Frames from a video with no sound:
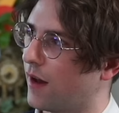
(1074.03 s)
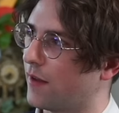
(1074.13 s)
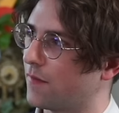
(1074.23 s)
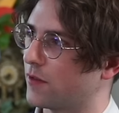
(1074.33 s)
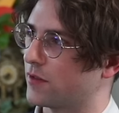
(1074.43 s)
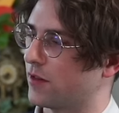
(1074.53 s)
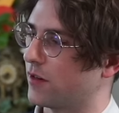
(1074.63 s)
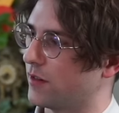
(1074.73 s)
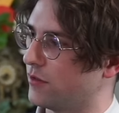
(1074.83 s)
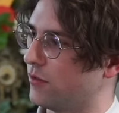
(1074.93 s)
I first
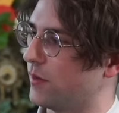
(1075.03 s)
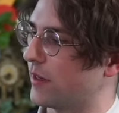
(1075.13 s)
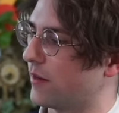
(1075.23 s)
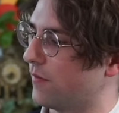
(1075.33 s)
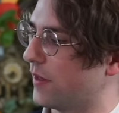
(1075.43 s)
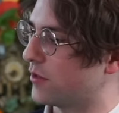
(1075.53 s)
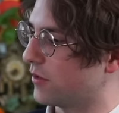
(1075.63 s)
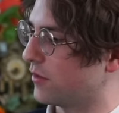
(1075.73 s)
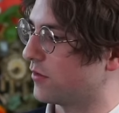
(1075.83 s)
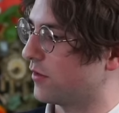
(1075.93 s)
started doing
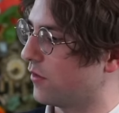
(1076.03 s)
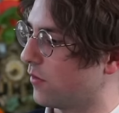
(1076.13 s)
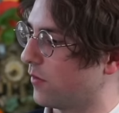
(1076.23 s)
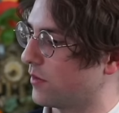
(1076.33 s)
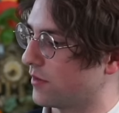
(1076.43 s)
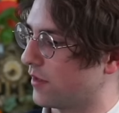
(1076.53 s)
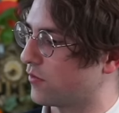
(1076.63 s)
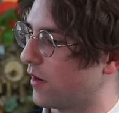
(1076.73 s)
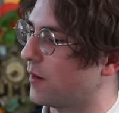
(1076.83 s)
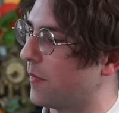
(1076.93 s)
conventions or was like
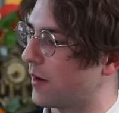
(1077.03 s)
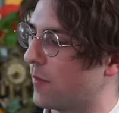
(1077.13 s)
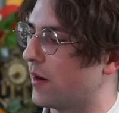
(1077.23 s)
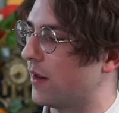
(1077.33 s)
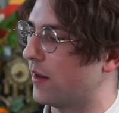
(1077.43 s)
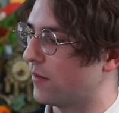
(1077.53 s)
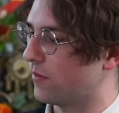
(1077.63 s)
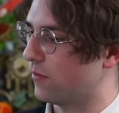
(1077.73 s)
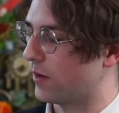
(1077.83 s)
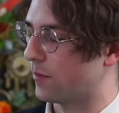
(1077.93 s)
trying to make money
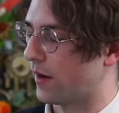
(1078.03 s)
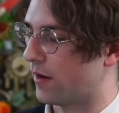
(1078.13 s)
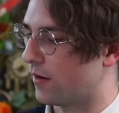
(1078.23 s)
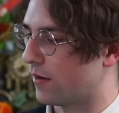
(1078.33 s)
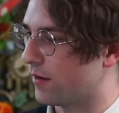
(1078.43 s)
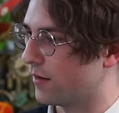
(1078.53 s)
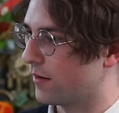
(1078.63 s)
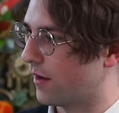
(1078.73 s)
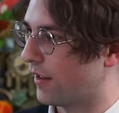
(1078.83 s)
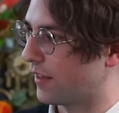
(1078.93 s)
with my art.
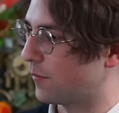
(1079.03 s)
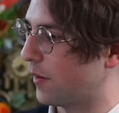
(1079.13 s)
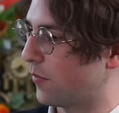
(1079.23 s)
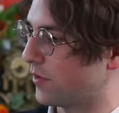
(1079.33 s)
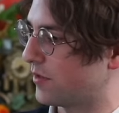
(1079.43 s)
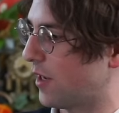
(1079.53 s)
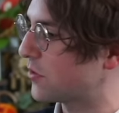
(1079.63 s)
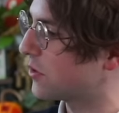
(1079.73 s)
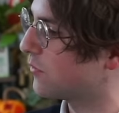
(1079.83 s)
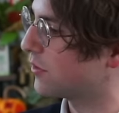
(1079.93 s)
I think my
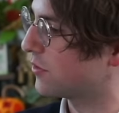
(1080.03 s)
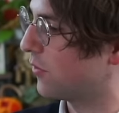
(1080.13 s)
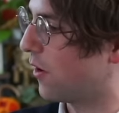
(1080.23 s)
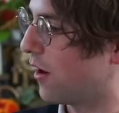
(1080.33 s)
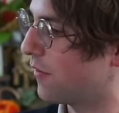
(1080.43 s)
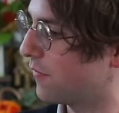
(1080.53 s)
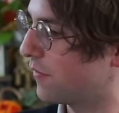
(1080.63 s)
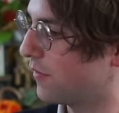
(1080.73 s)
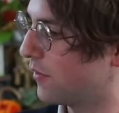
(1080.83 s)
perception was so off